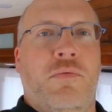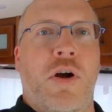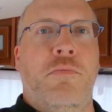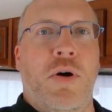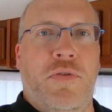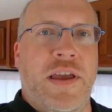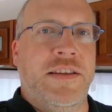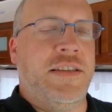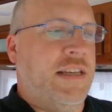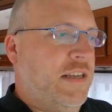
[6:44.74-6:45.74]
run both
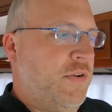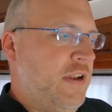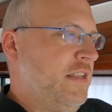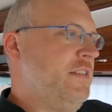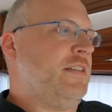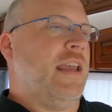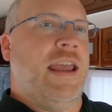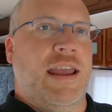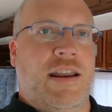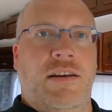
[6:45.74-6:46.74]
AC units
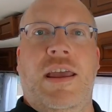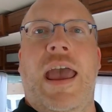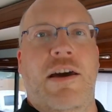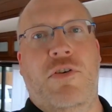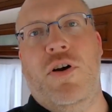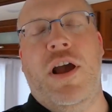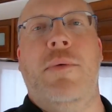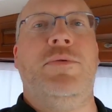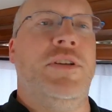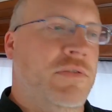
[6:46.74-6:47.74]
and have
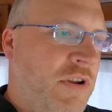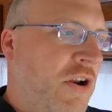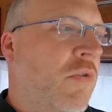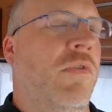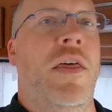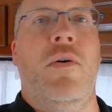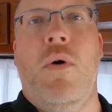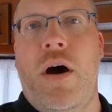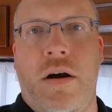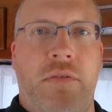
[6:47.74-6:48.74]
hookups and, you know, run the
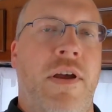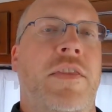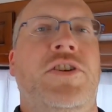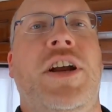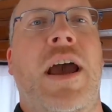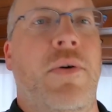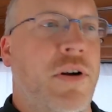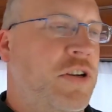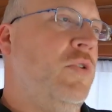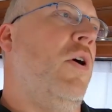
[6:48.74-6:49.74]
water, run the
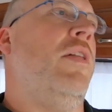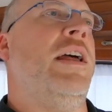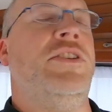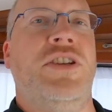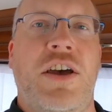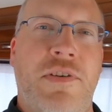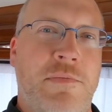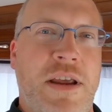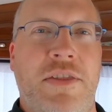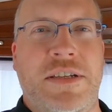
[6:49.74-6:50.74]
shower, do all that stuff,
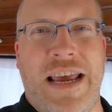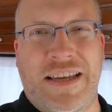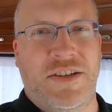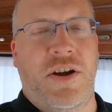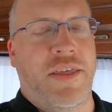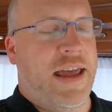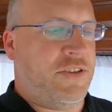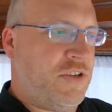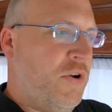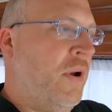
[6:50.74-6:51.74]
empty out the tanks and all
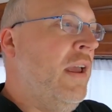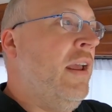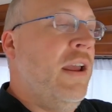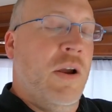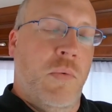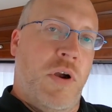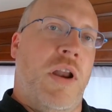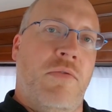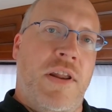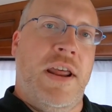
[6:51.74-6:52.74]
that. So we're
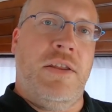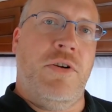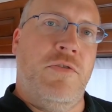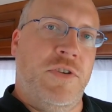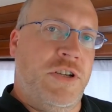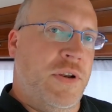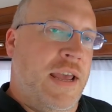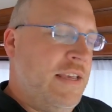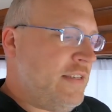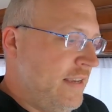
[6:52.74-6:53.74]
gonna run down the road for 2
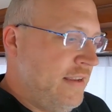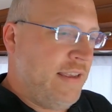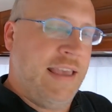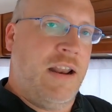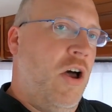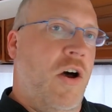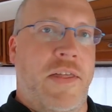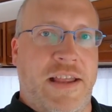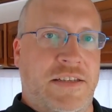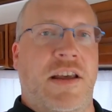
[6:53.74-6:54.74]
days, get all
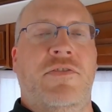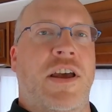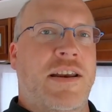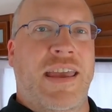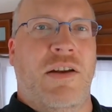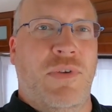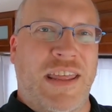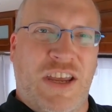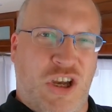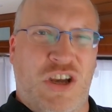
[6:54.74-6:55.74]
that stuff done, get a
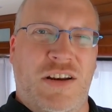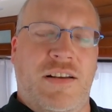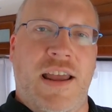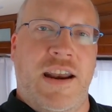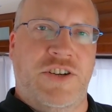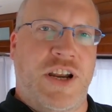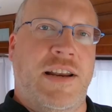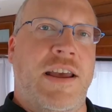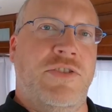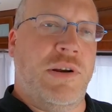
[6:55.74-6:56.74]
really good kind of
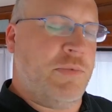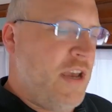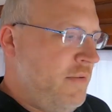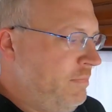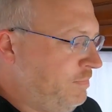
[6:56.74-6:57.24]
shakedown trip done.